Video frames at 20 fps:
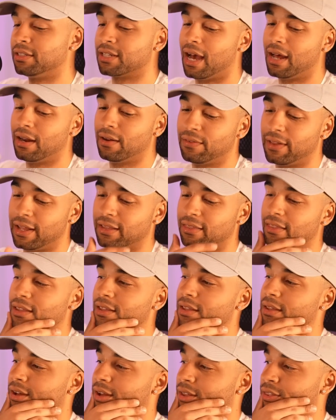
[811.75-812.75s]
kind of like
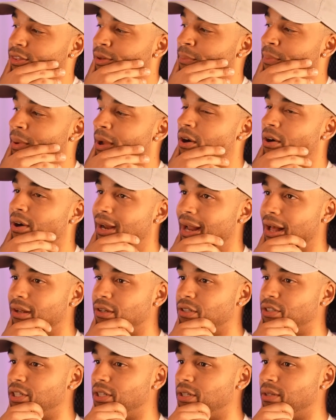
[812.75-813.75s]
the bear
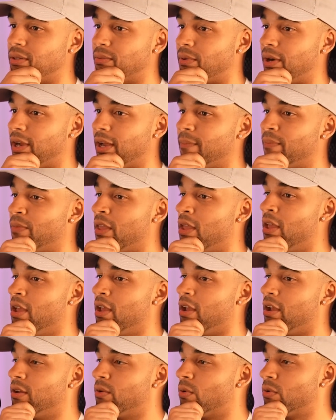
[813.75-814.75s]
analogy, right?
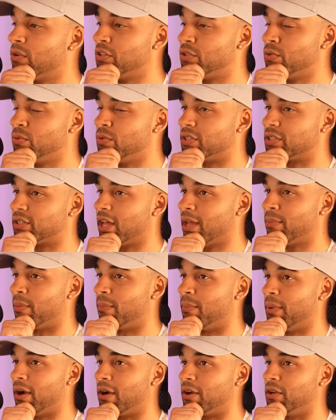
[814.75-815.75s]
In order to escape a
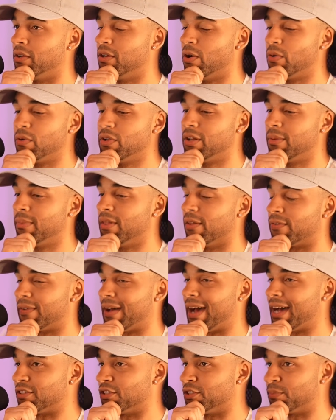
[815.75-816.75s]
bear, you don't need to be the
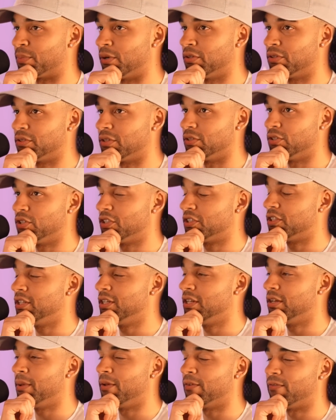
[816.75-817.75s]
fastest person. You just
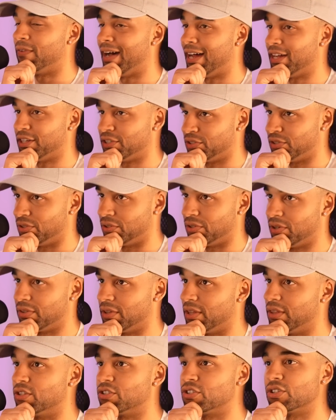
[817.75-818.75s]
need to be faster
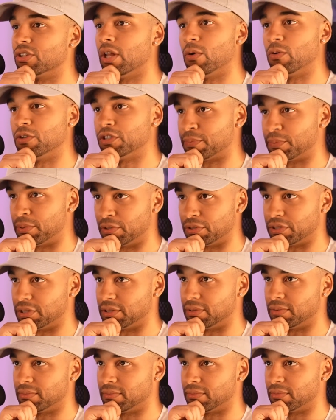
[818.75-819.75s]
than the slowest
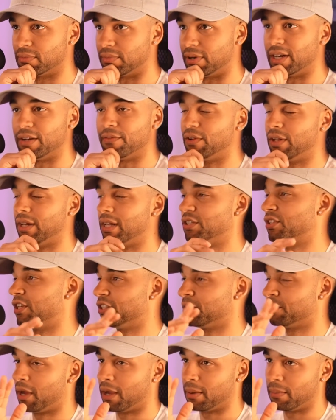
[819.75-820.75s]
person, right? If you're getting
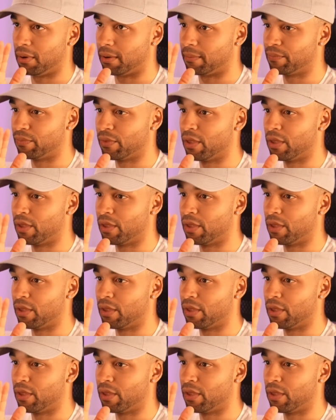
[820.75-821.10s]
chased by a bear.